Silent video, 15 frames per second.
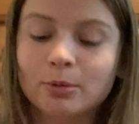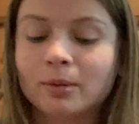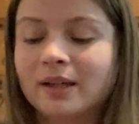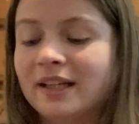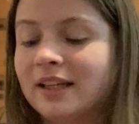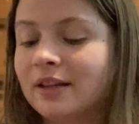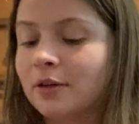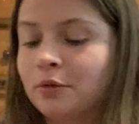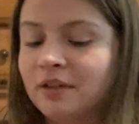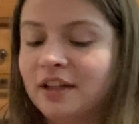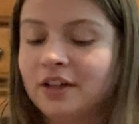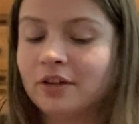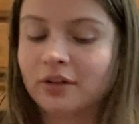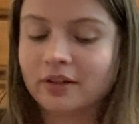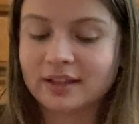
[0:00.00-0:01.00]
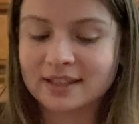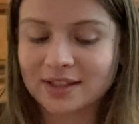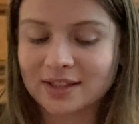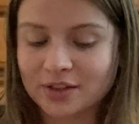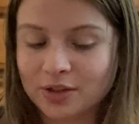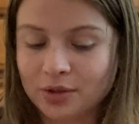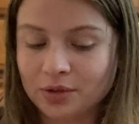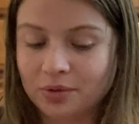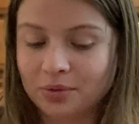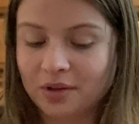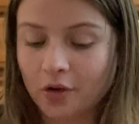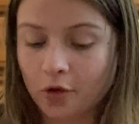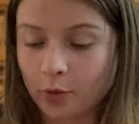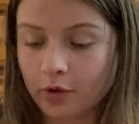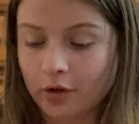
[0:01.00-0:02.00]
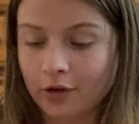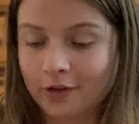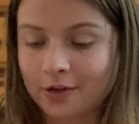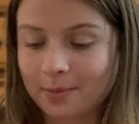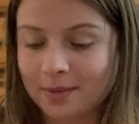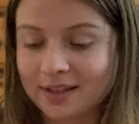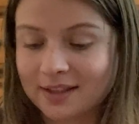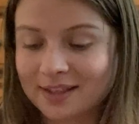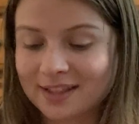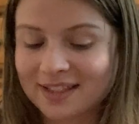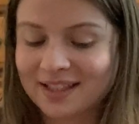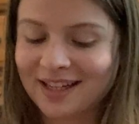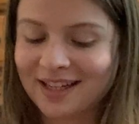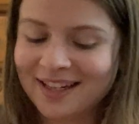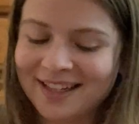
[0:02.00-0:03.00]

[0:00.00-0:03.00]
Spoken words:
either read or listen to the oral arguments.